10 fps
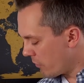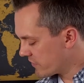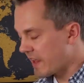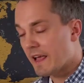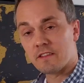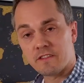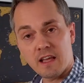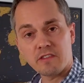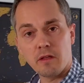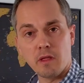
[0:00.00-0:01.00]
the scale
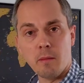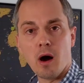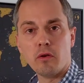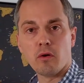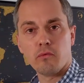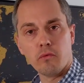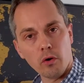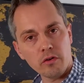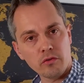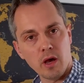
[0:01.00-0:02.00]
says, the amount of
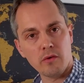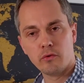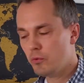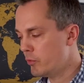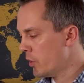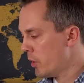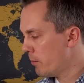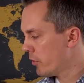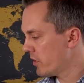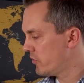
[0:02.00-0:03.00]
force you have to
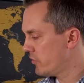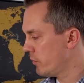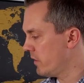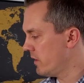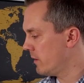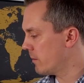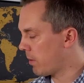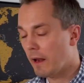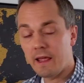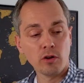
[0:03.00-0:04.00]
put into the
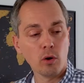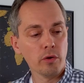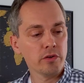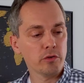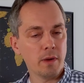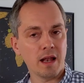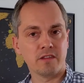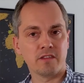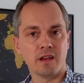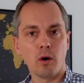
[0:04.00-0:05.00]
plate holder to
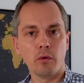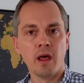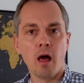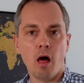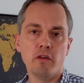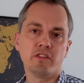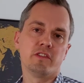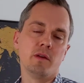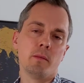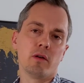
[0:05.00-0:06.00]
balance it out, this
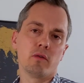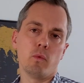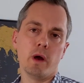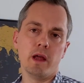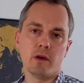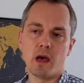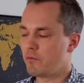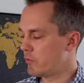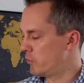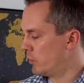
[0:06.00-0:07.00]
is the amount of weight you
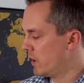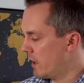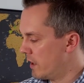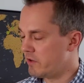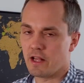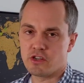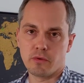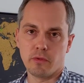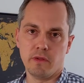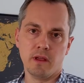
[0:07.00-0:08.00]
have to attach
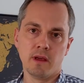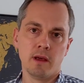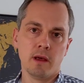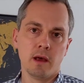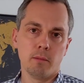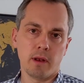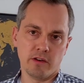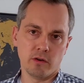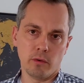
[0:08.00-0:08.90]
to the plate